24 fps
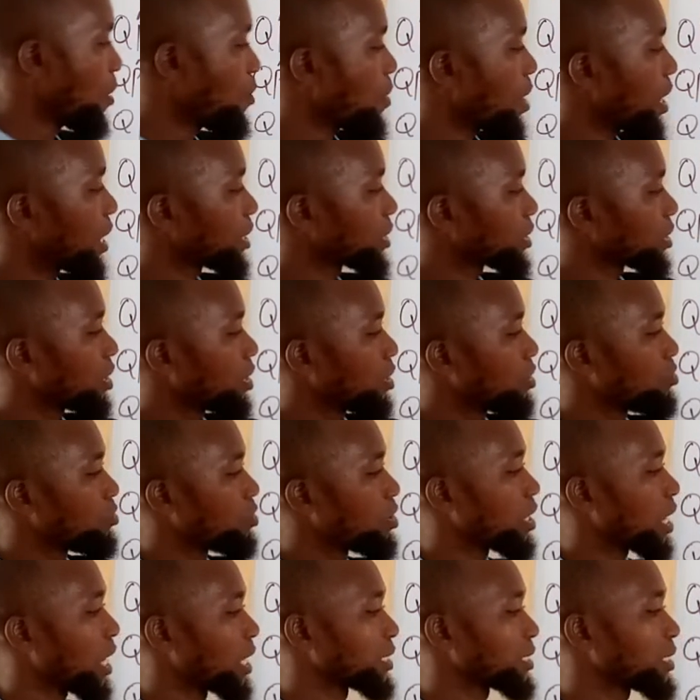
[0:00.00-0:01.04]
wise,
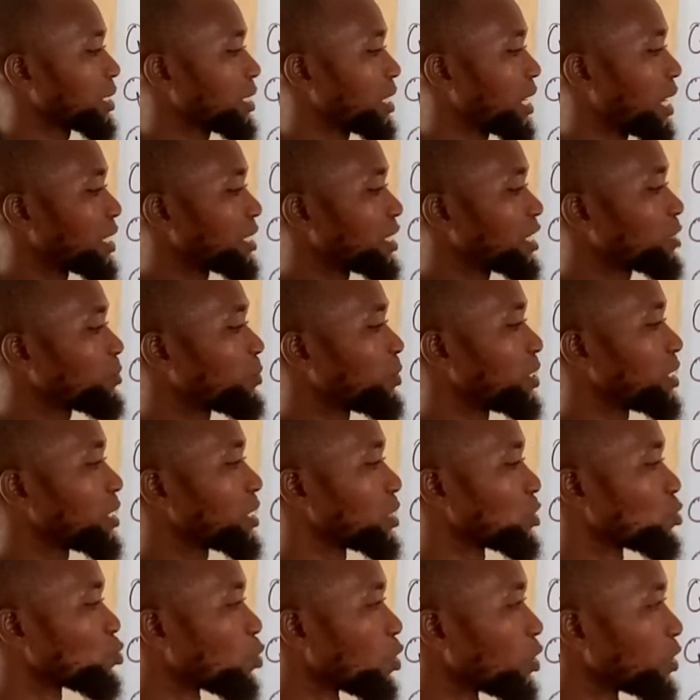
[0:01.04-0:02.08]
we can say that this place
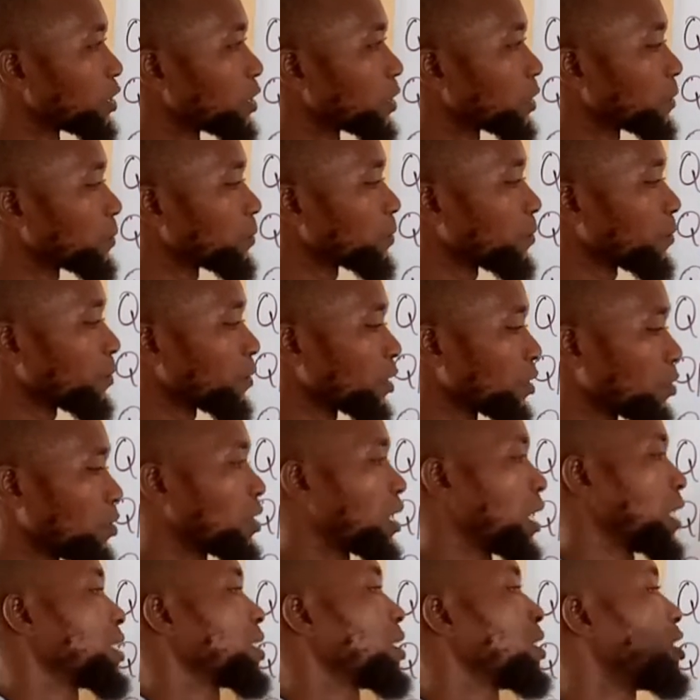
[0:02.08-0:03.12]
is what? We
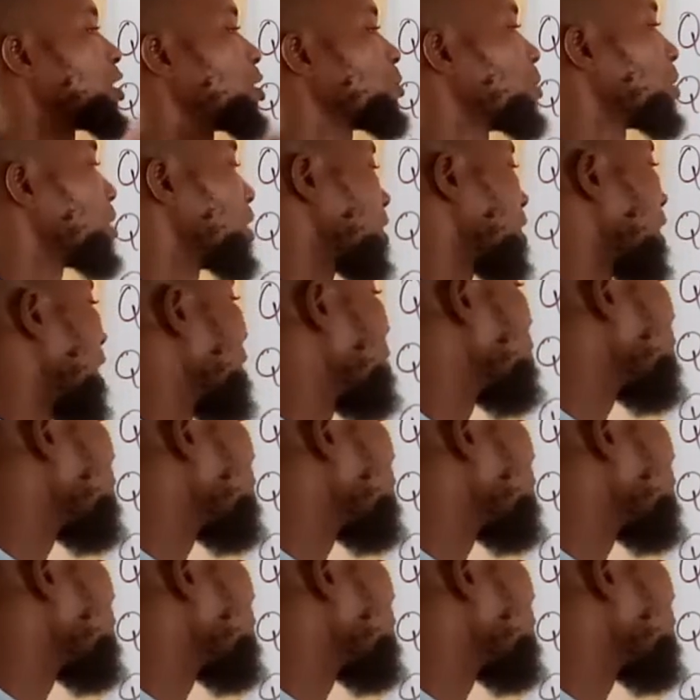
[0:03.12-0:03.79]
can say this place is as well